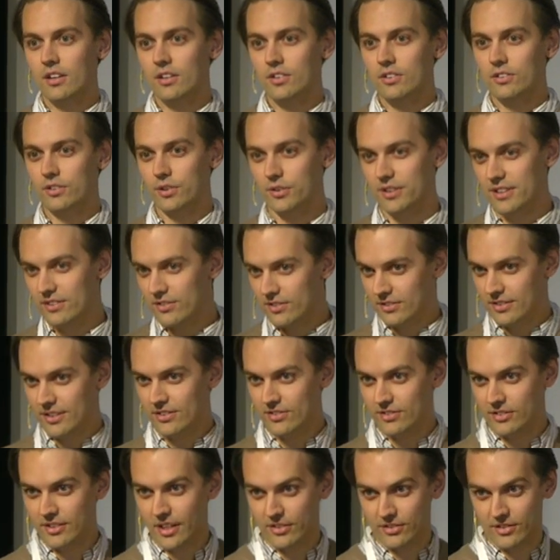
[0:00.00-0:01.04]
So
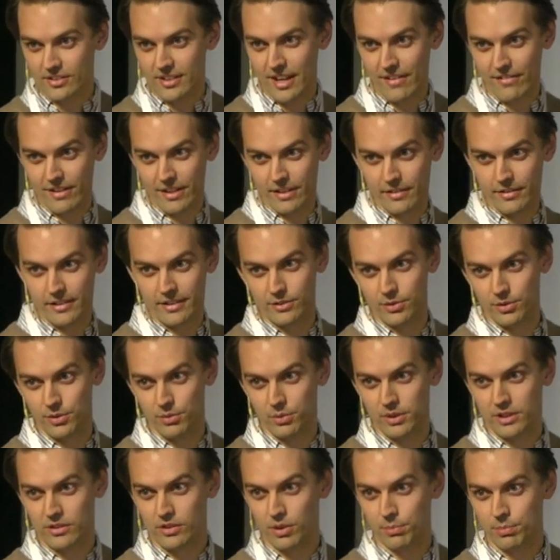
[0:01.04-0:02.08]
this doesn't have anything to do
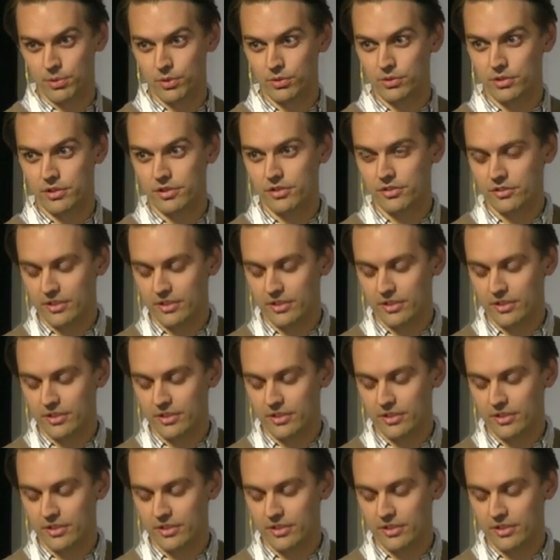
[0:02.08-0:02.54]
with computers